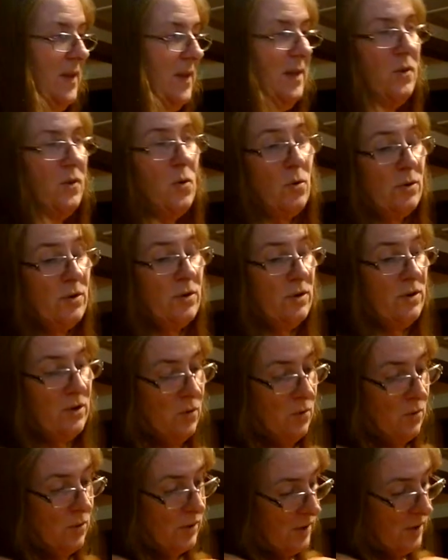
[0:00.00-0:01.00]
corner to
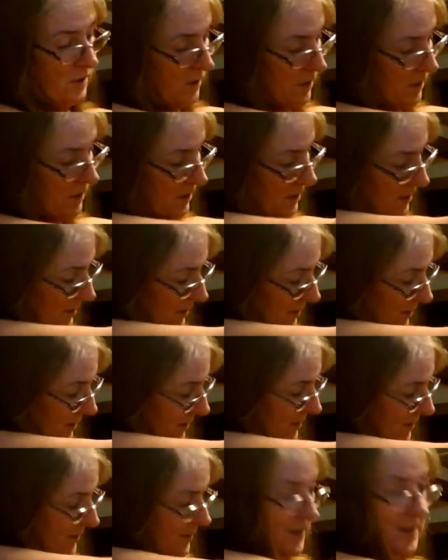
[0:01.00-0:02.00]
corner,
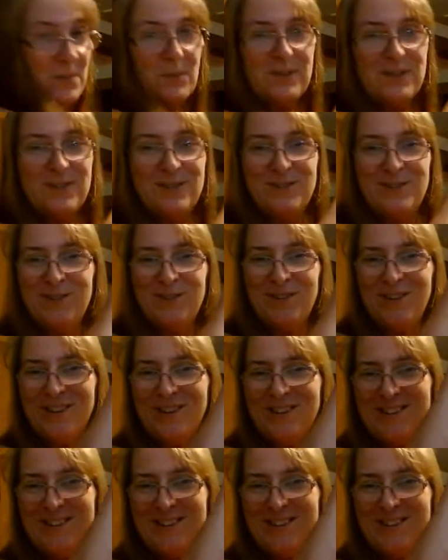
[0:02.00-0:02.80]
this one's doing a good